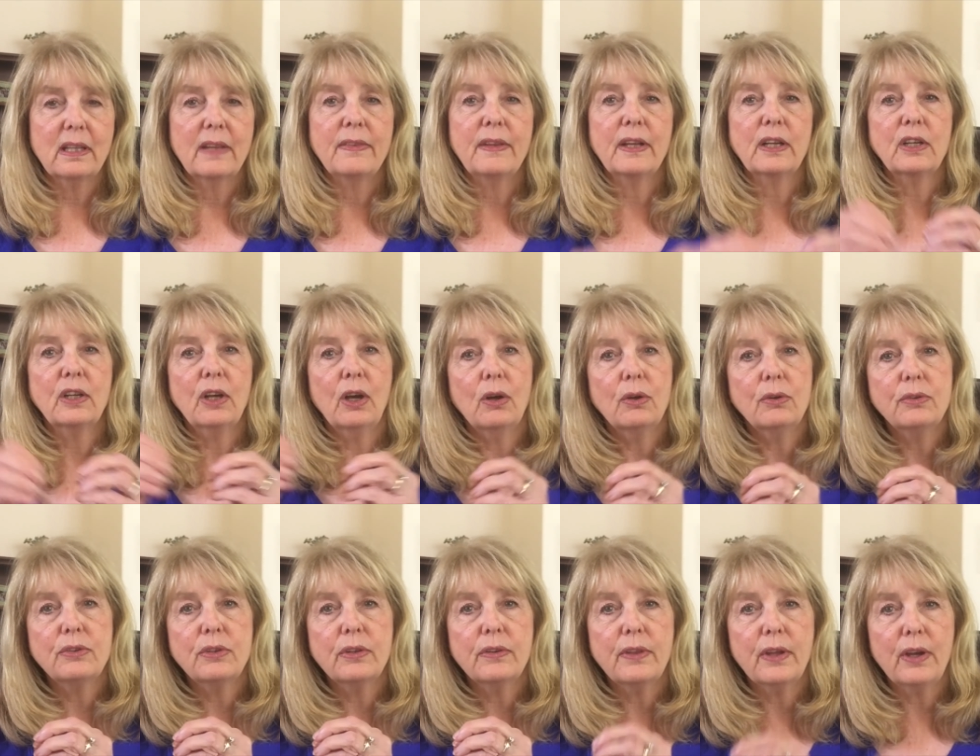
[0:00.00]
that go
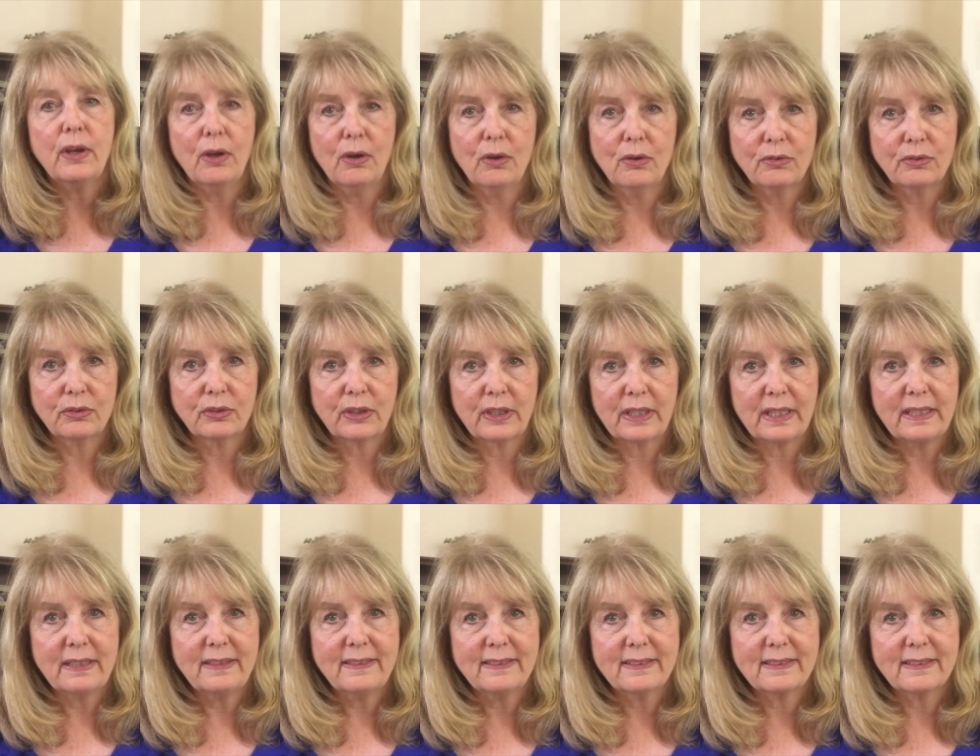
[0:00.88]
to the
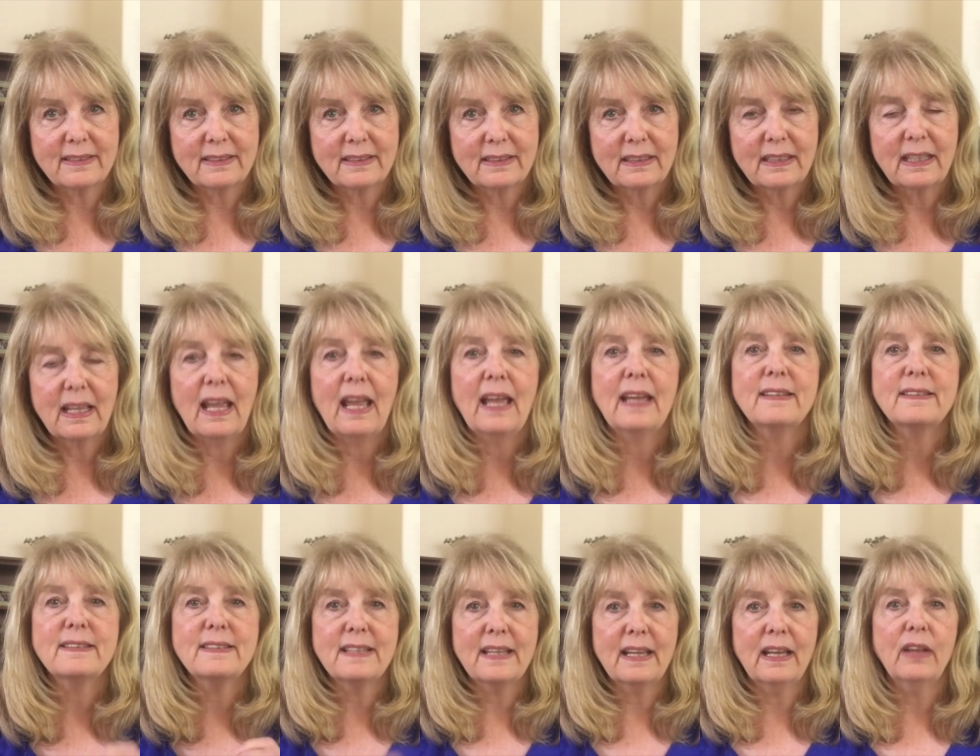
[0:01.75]
ovaries and
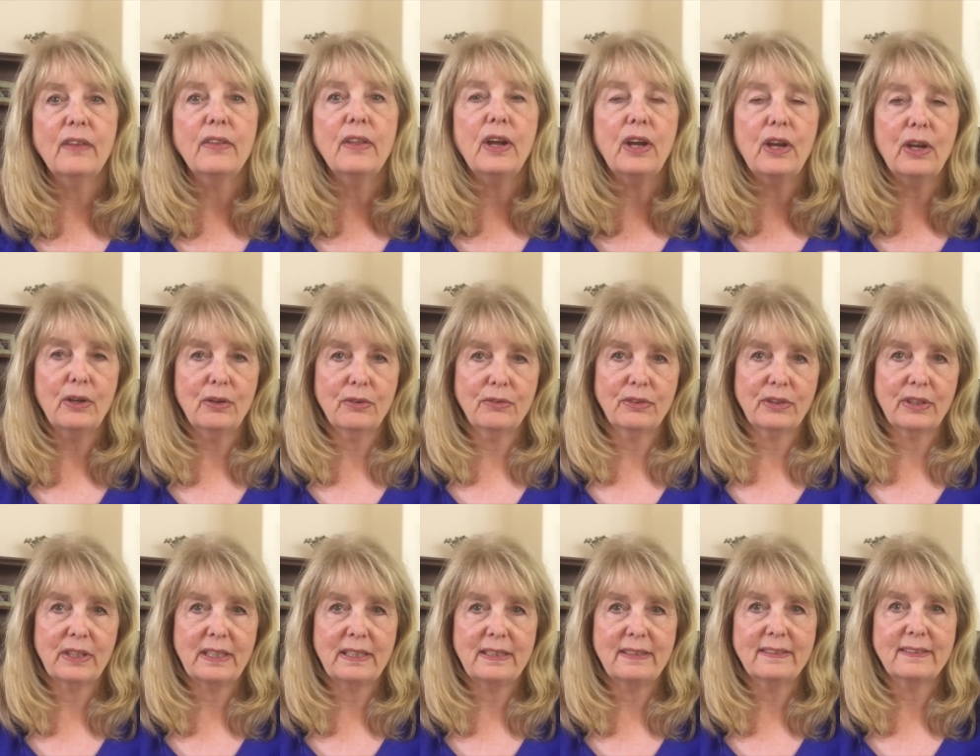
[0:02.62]
tell the
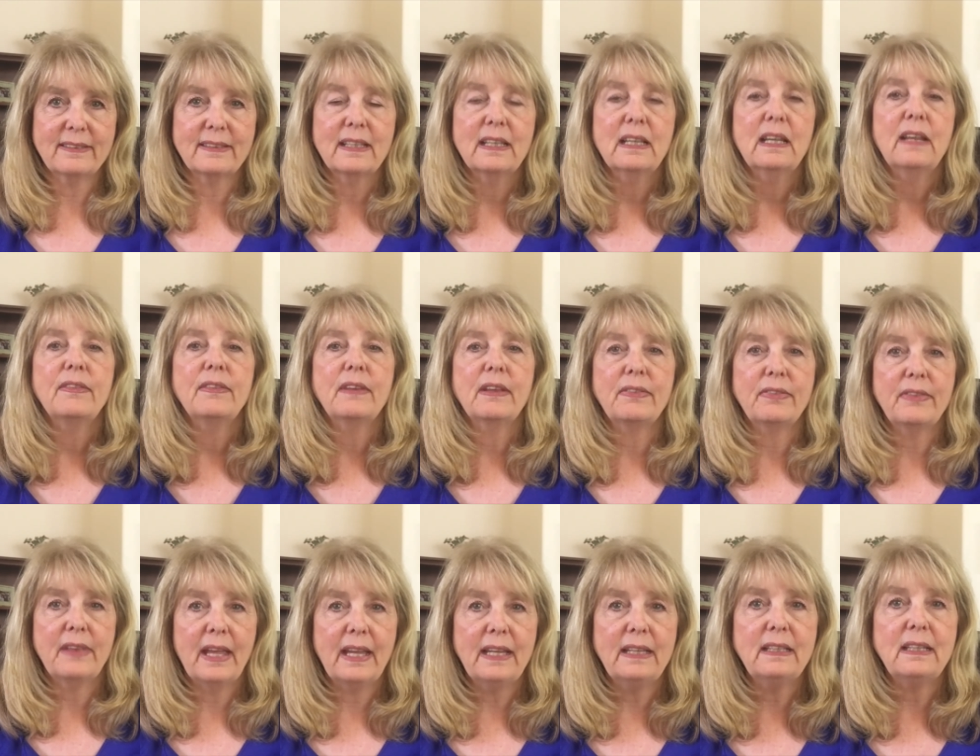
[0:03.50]
ovaries that
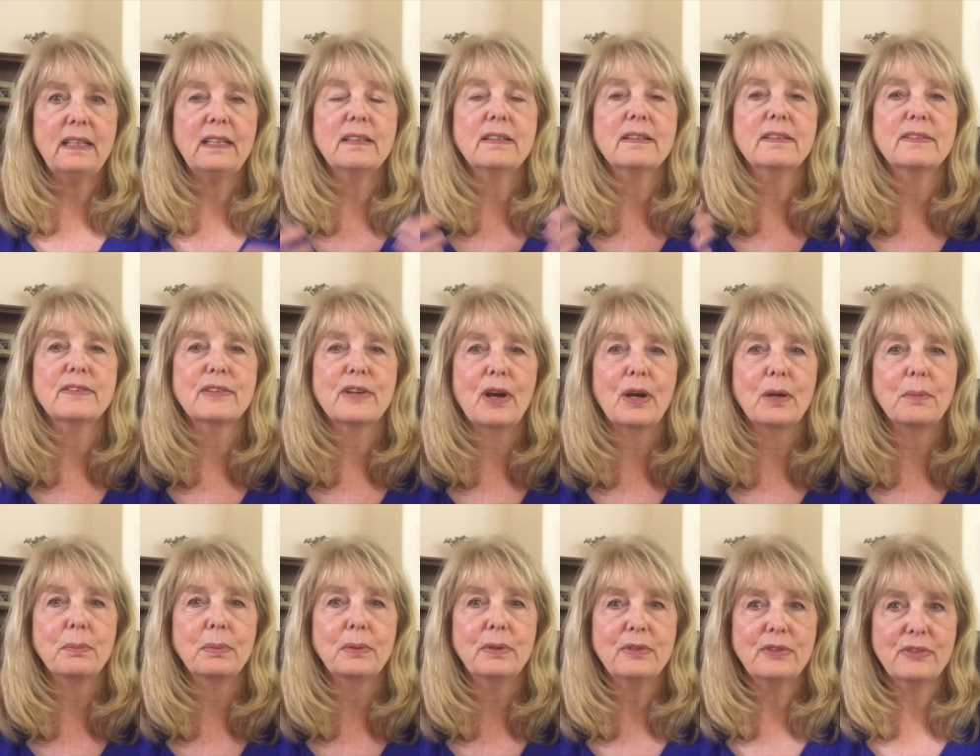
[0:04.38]
they need to start
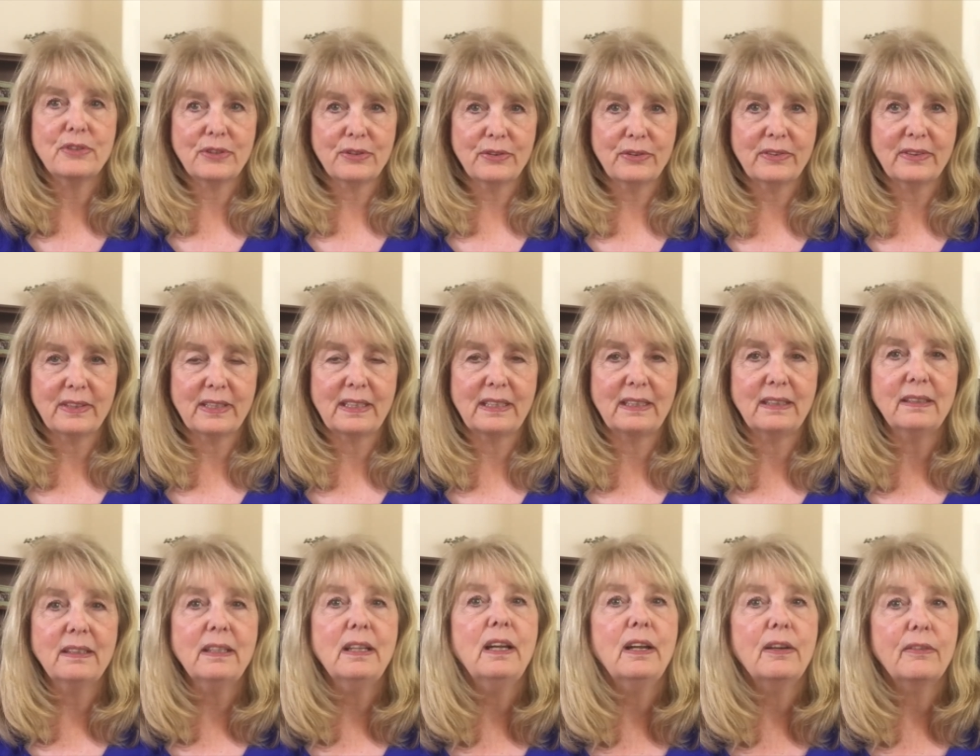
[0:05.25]
producing
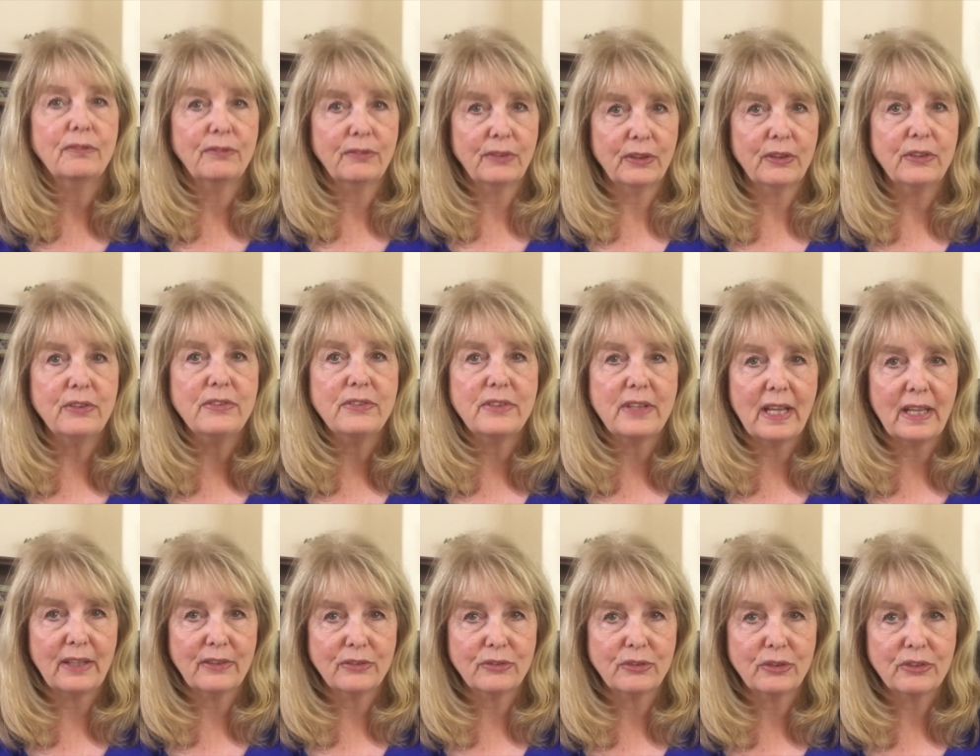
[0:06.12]
first
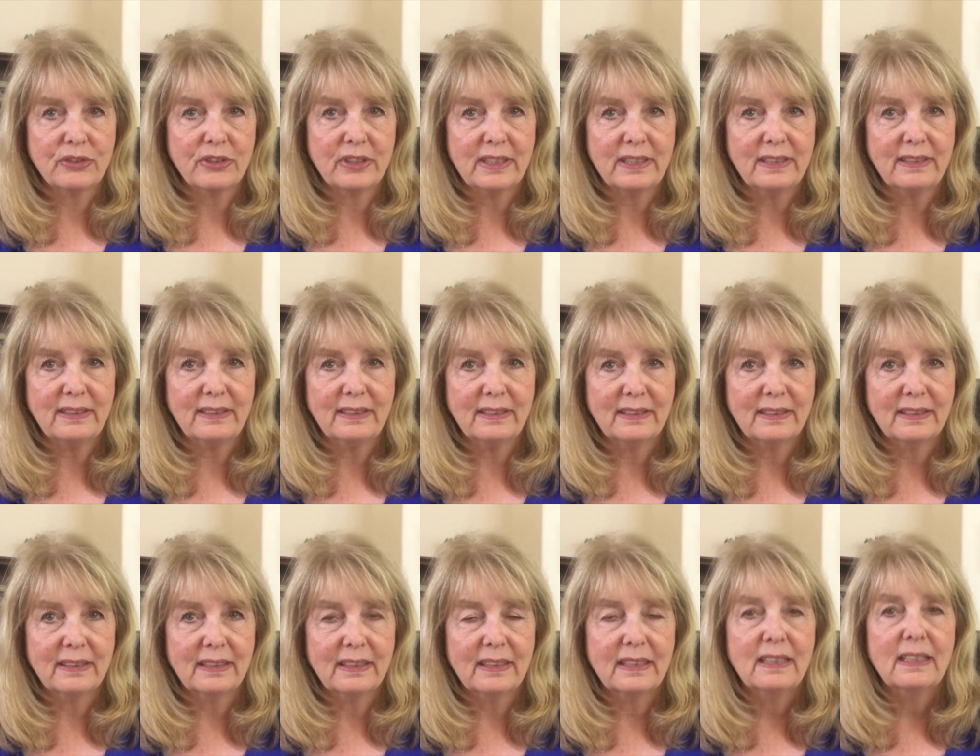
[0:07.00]
estrogen
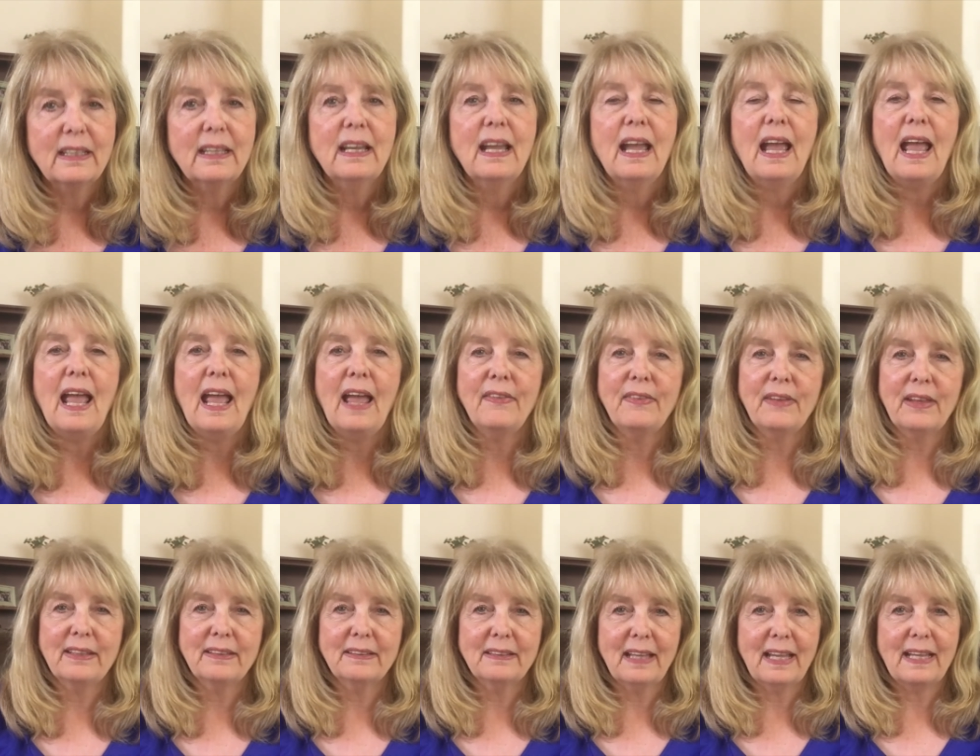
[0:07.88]
and
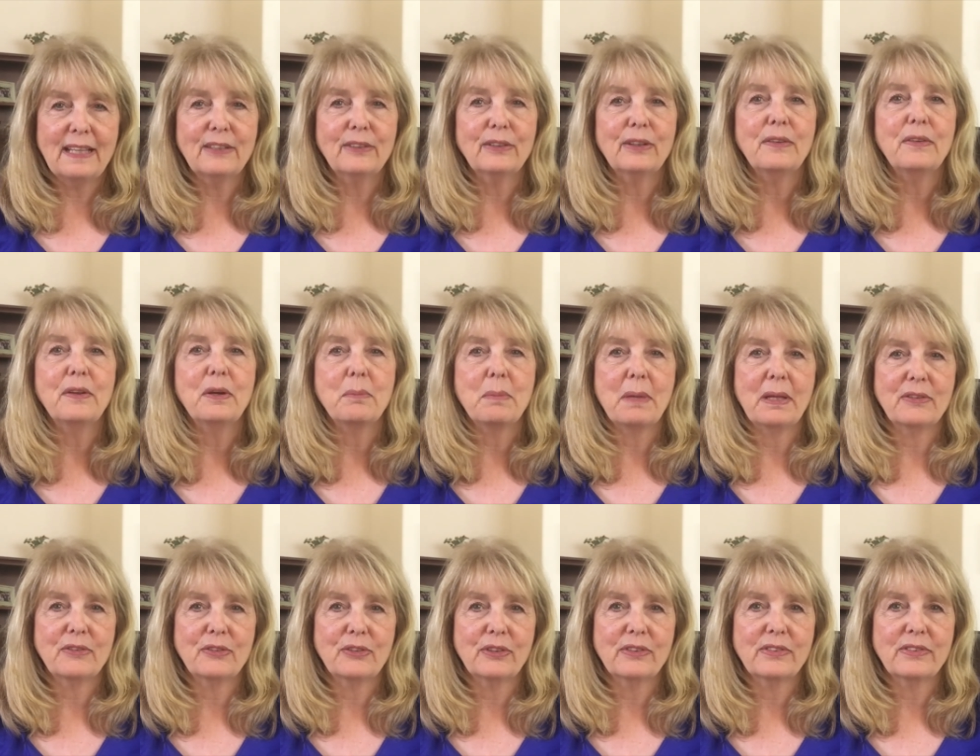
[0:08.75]
then later in their
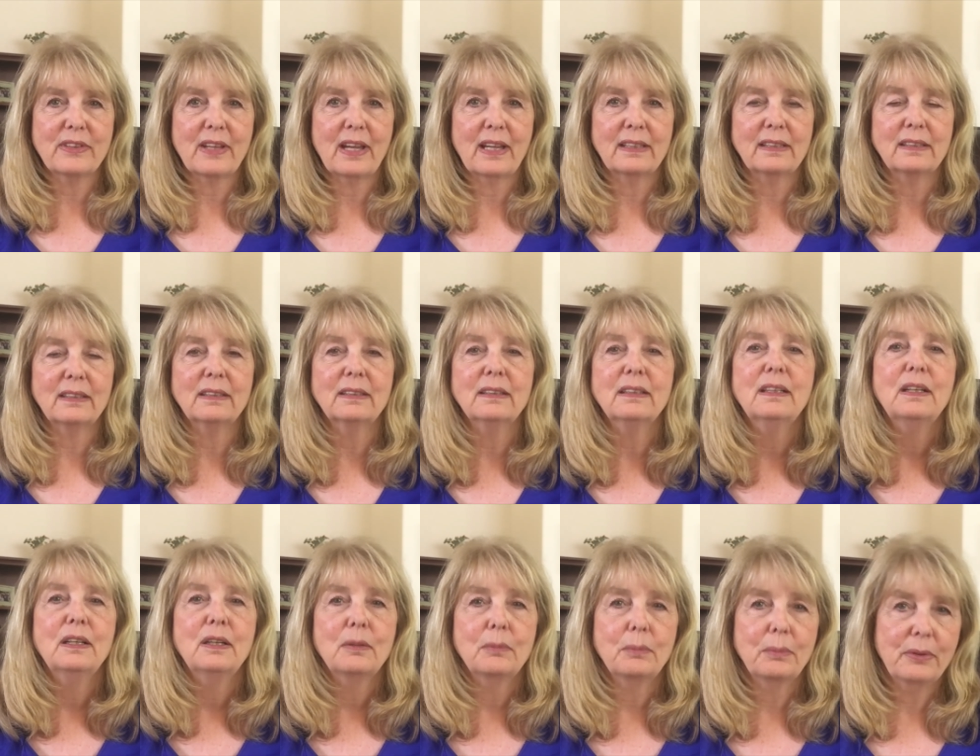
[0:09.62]
menstrual cycle,
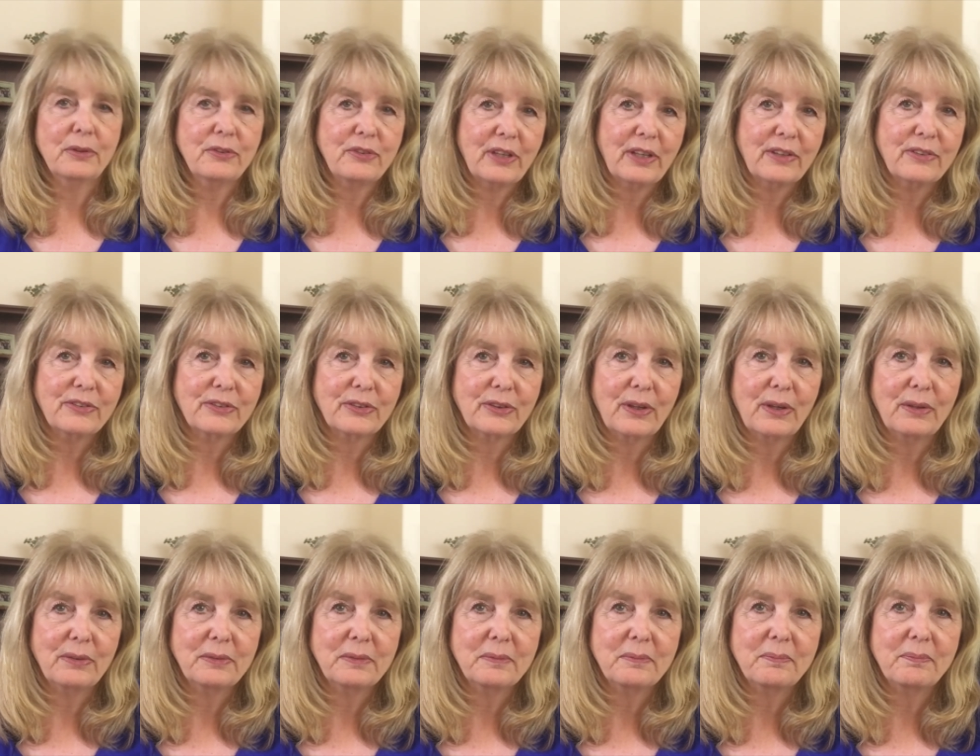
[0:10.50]

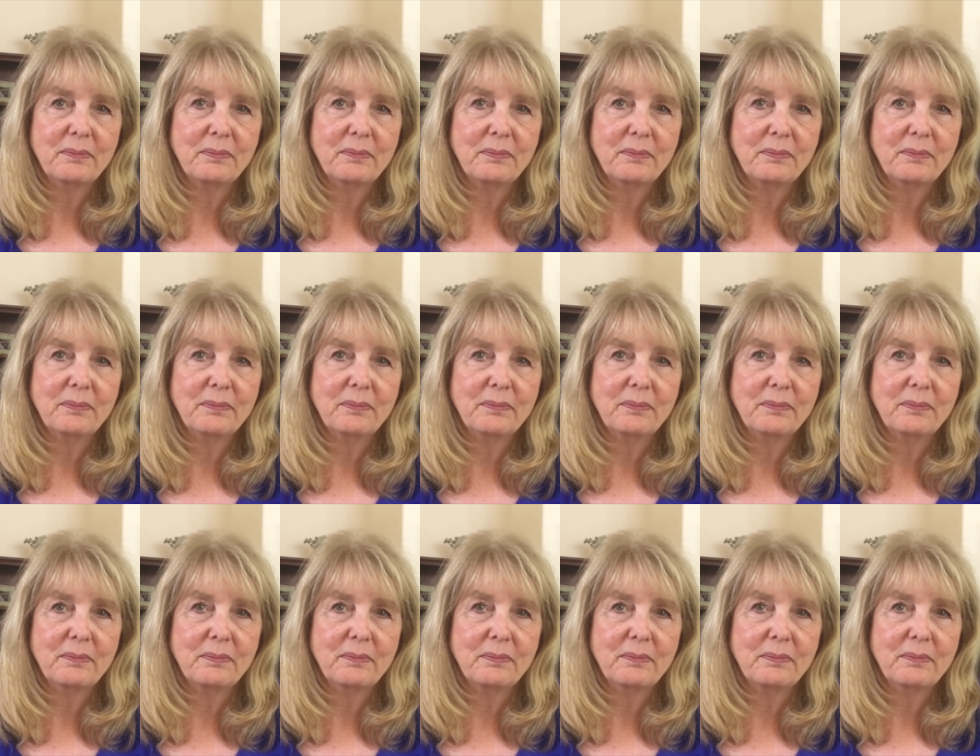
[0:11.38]
progesterone.